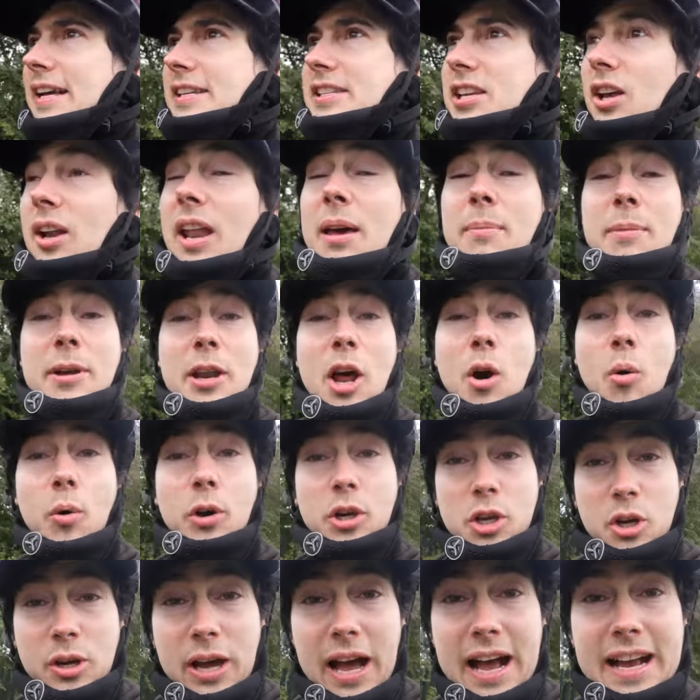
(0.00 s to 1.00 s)
So let me know
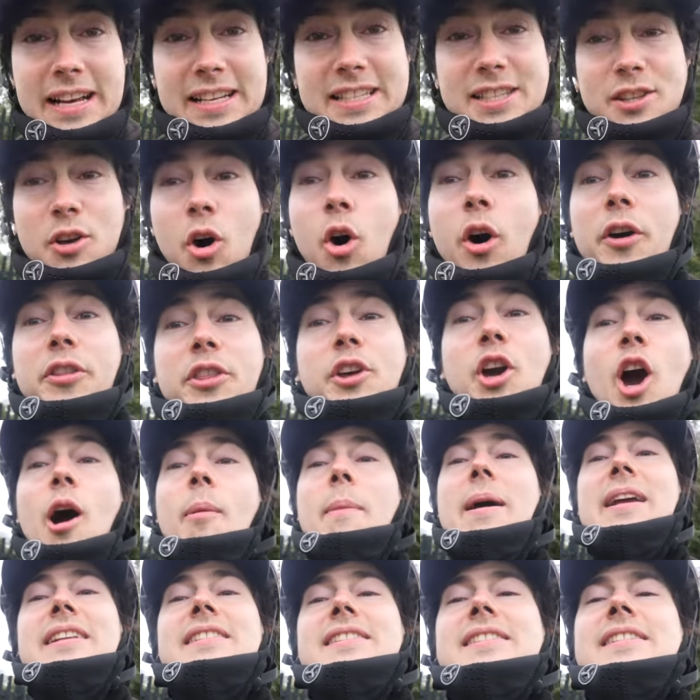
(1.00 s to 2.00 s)
what you guys thought in the
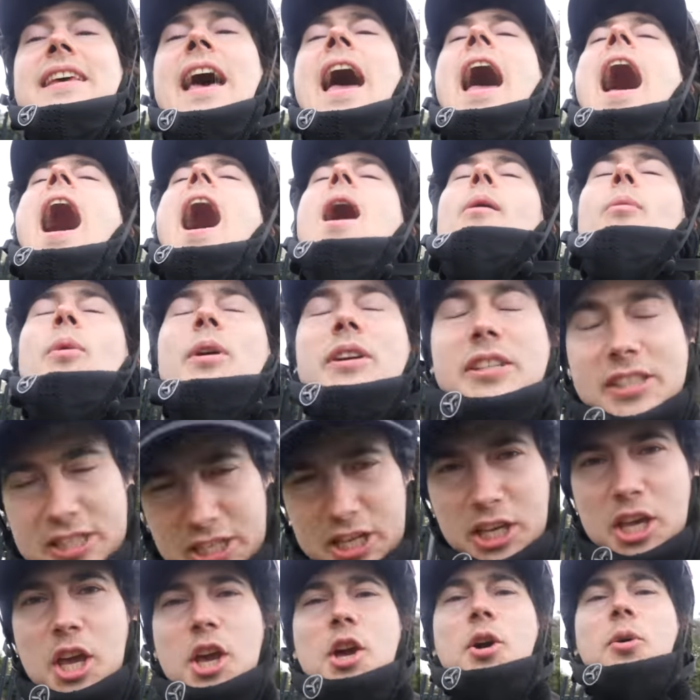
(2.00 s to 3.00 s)
comments, and we'll
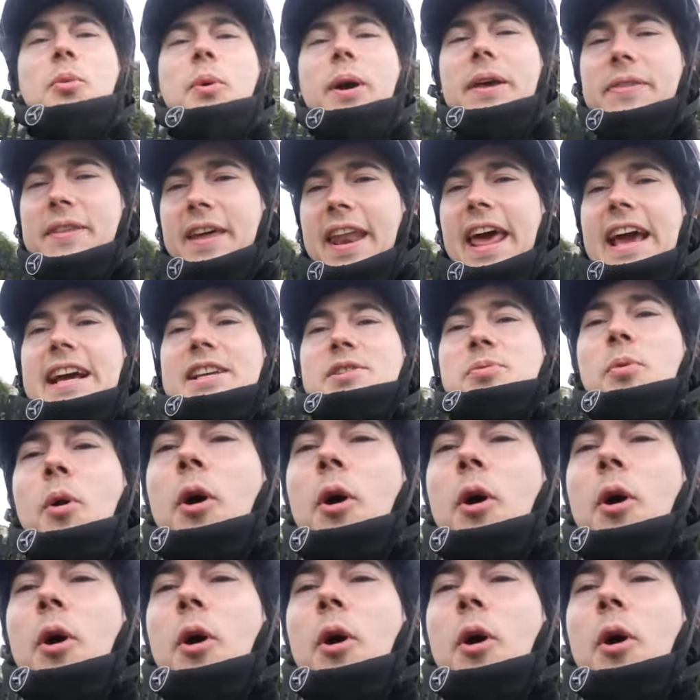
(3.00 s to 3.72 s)
see you in the next